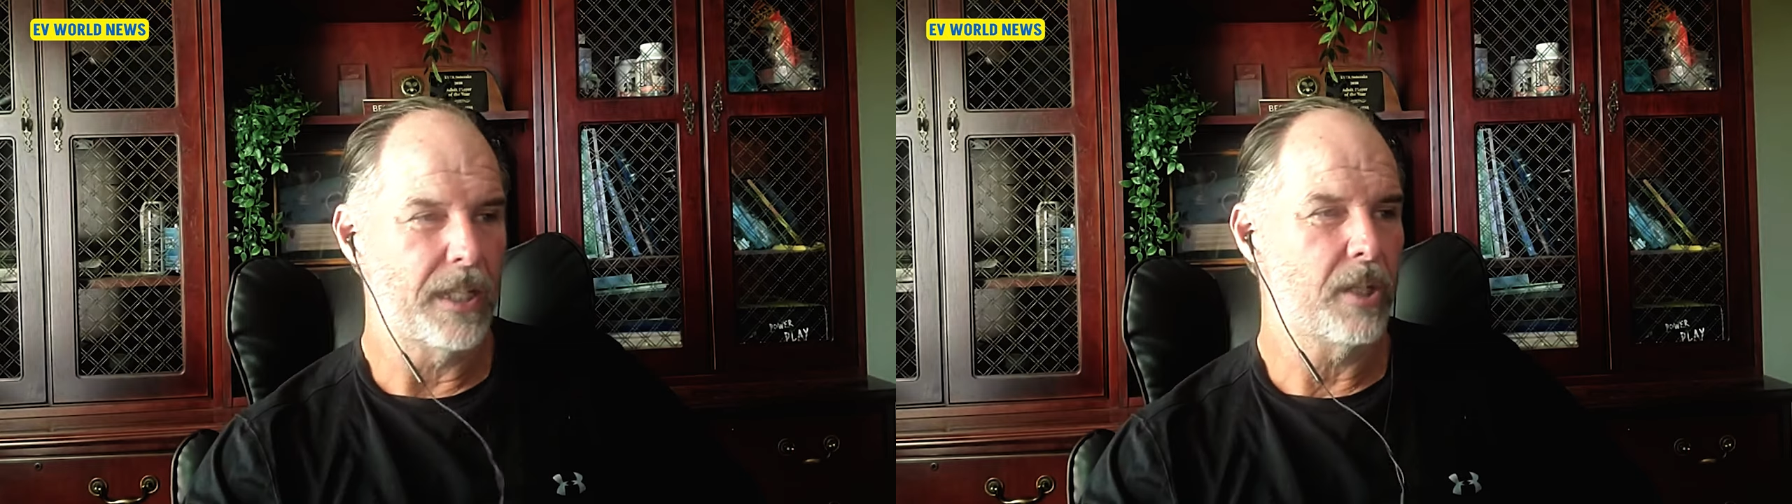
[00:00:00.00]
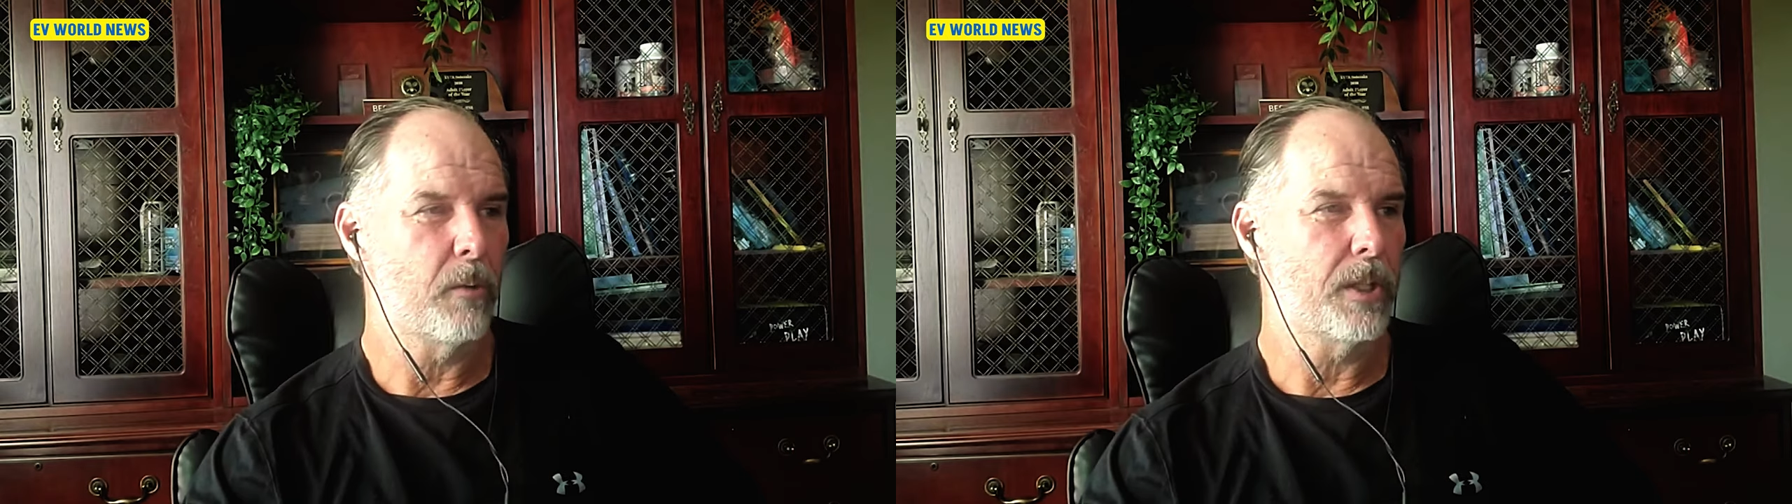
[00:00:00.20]

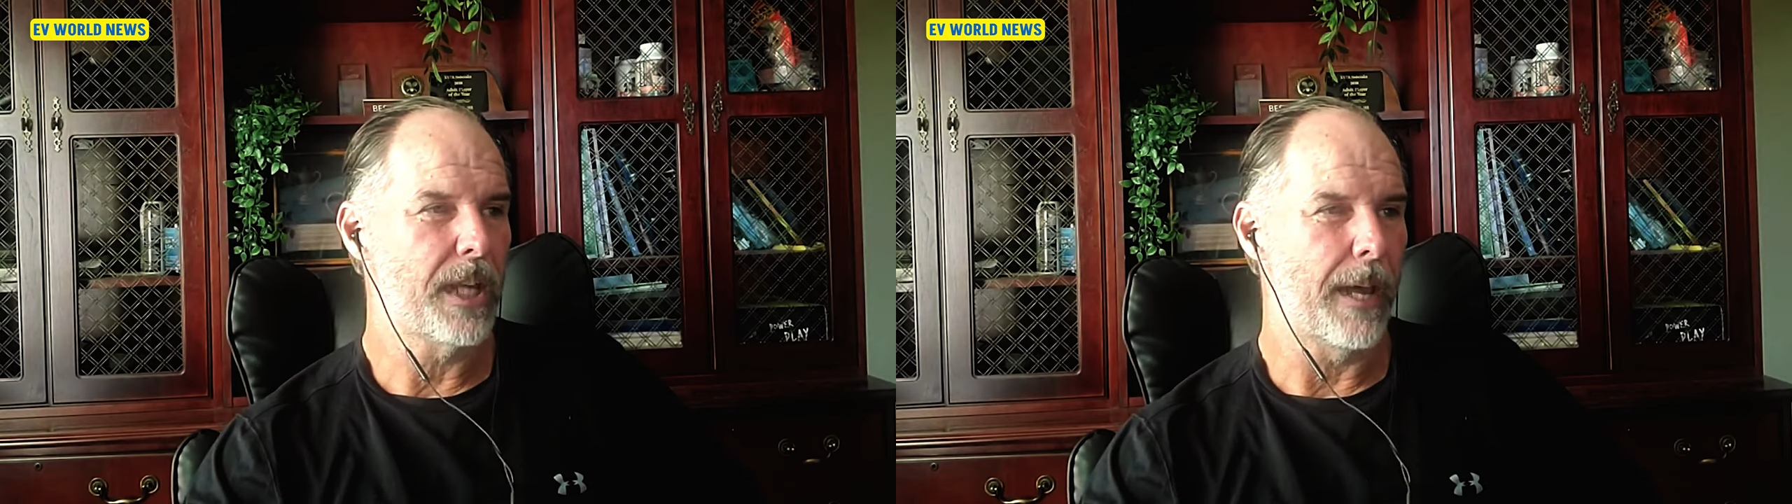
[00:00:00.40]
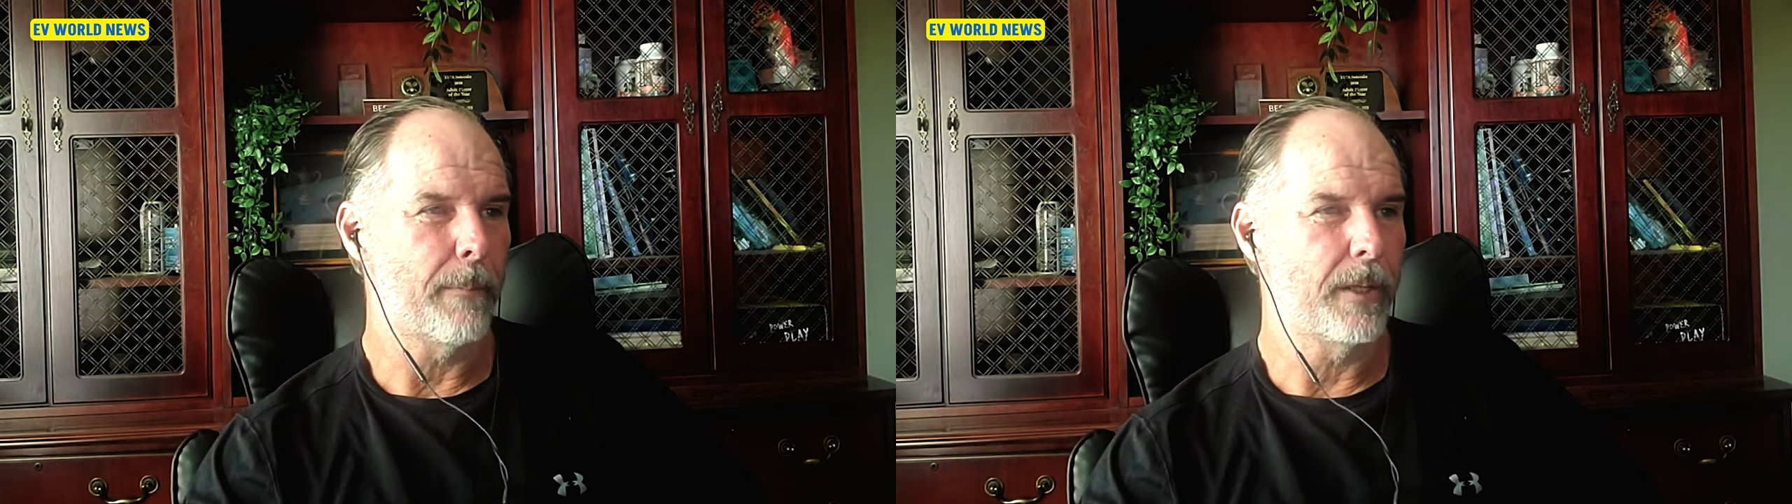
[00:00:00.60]
And so
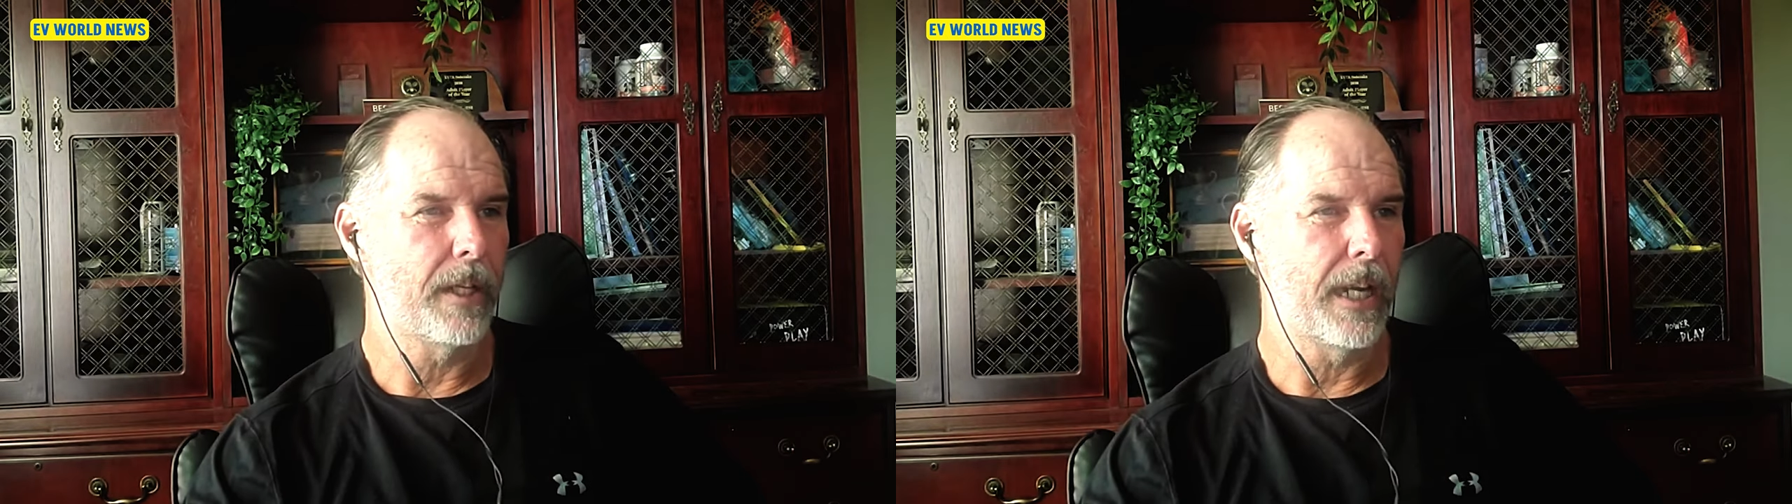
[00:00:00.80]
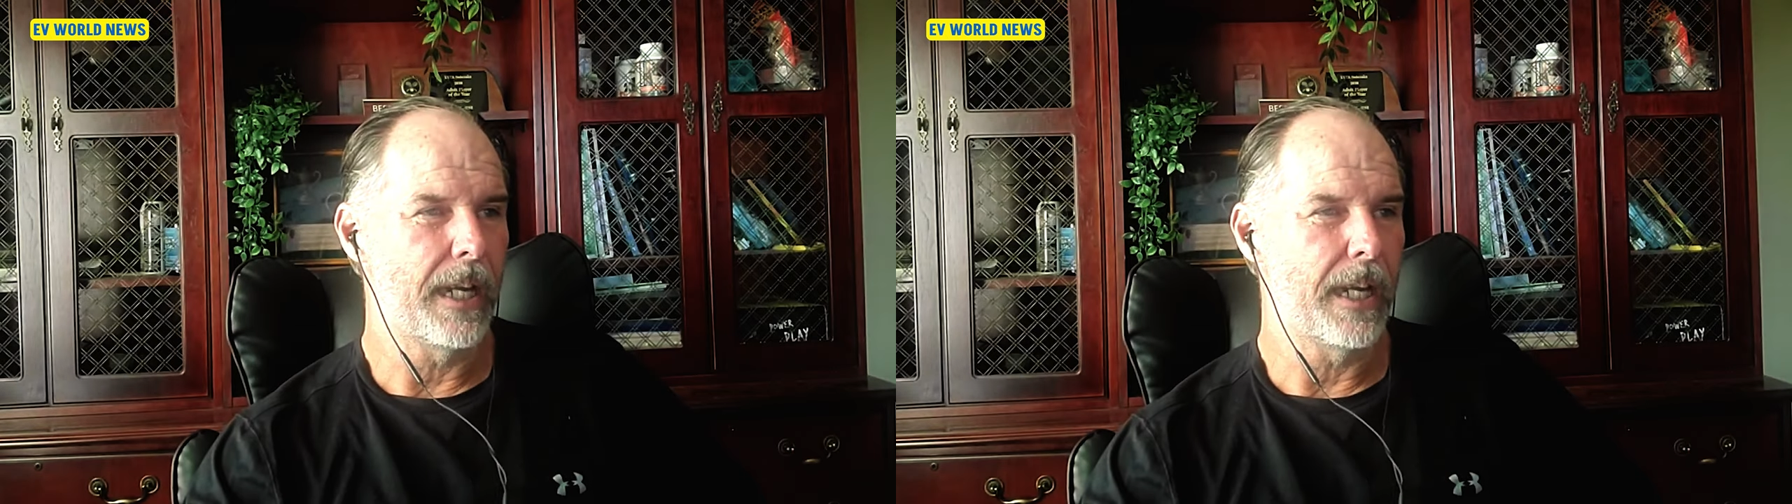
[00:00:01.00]
what's happened?